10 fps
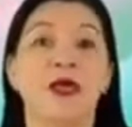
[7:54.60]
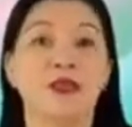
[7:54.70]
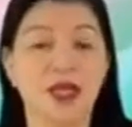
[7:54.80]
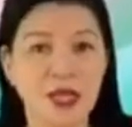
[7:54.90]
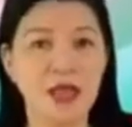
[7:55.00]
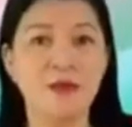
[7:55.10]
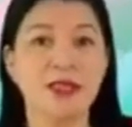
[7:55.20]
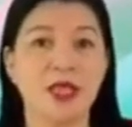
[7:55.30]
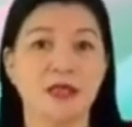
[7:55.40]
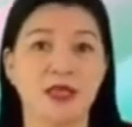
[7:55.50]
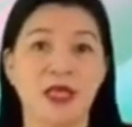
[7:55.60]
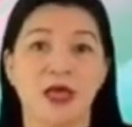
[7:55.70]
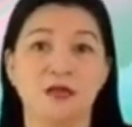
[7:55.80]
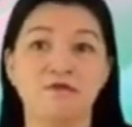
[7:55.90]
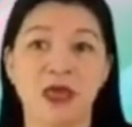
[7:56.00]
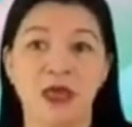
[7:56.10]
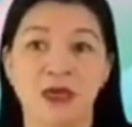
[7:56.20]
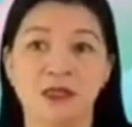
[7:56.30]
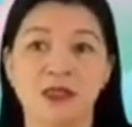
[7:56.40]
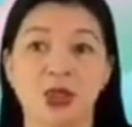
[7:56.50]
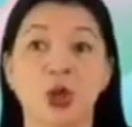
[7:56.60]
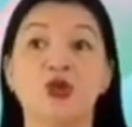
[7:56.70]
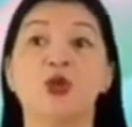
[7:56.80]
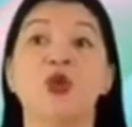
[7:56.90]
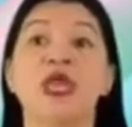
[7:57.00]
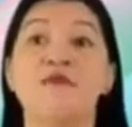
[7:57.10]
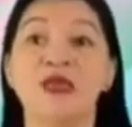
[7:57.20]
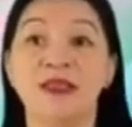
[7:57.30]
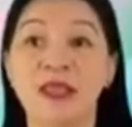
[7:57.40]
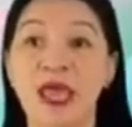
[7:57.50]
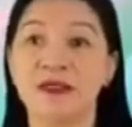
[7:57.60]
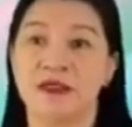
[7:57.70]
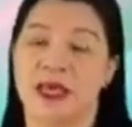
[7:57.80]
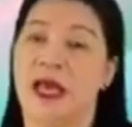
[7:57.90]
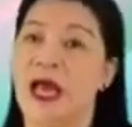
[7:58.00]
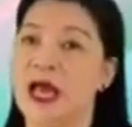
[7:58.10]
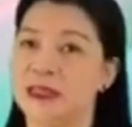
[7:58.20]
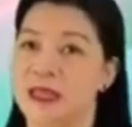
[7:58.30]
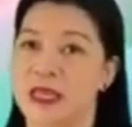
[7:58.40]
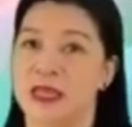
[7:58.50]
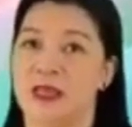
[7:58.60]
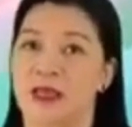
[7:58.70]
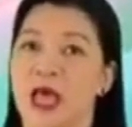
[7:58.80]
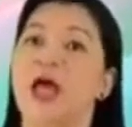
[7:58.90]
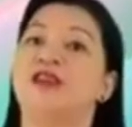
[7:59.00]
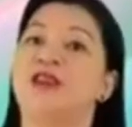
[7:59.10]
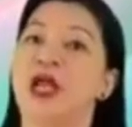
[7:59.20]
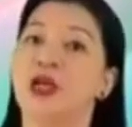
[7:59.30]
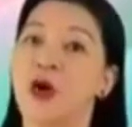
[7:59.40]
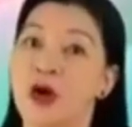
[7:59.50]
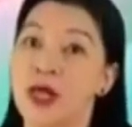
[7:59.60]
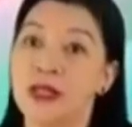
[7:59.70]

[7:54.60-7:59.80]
The name Ati-Atihan means to imitate Ati, the local